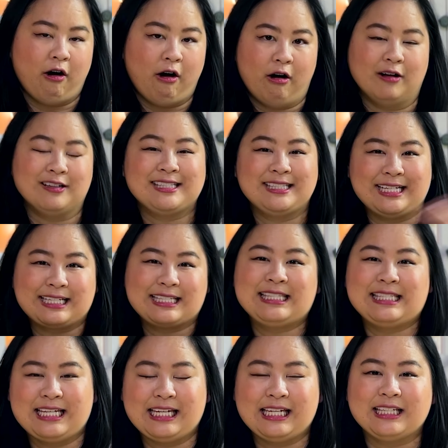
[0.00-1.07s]
all
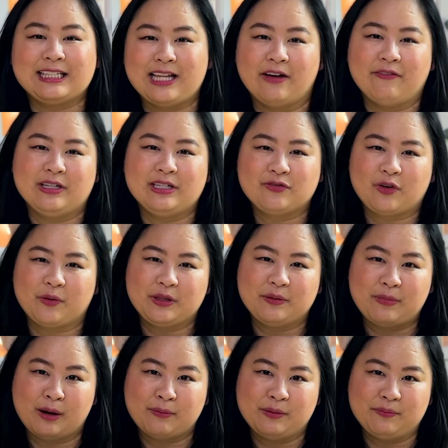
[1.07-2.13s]
16 Loveys from the
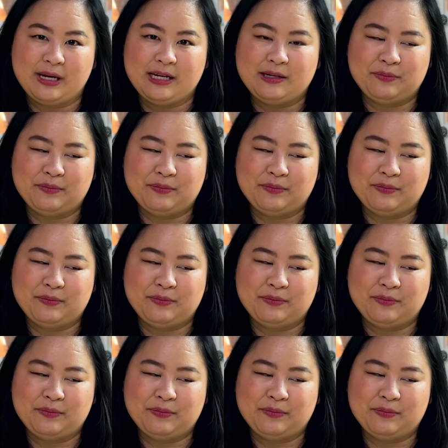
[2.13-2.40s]
Mama Made